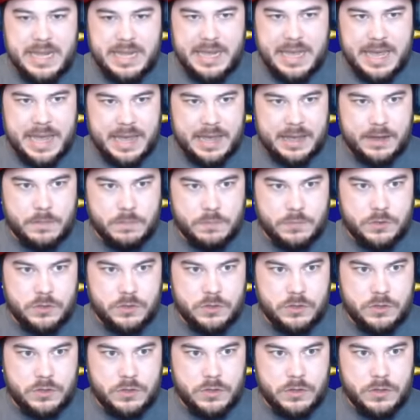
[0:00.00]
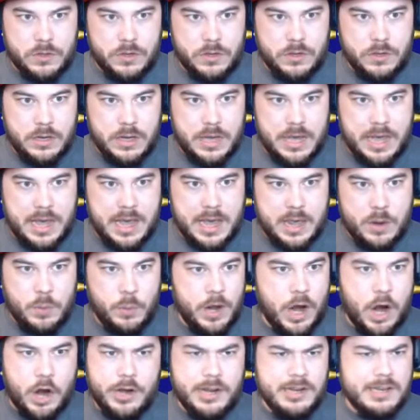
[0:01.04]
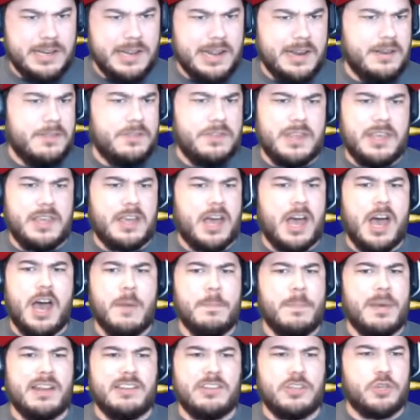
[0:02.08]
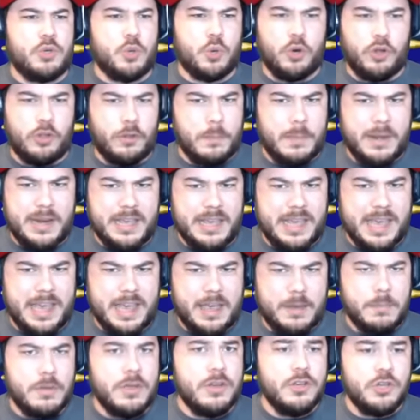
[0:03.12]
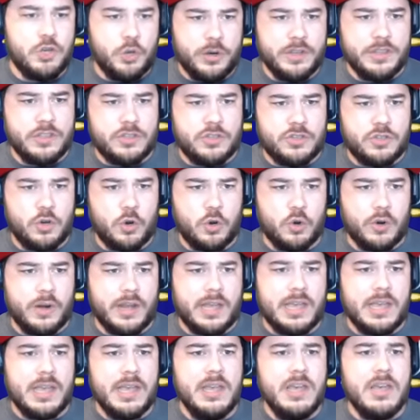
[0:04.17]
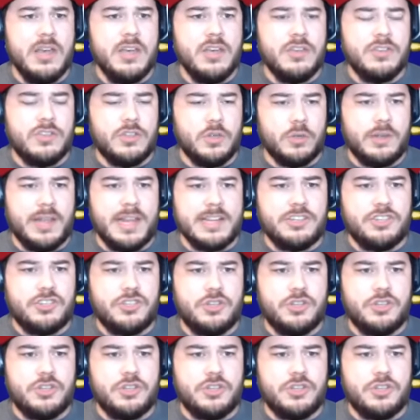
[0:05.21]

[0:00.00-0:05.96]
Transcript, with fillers: games. And we already did the combat tutorial minigame during the story, so let's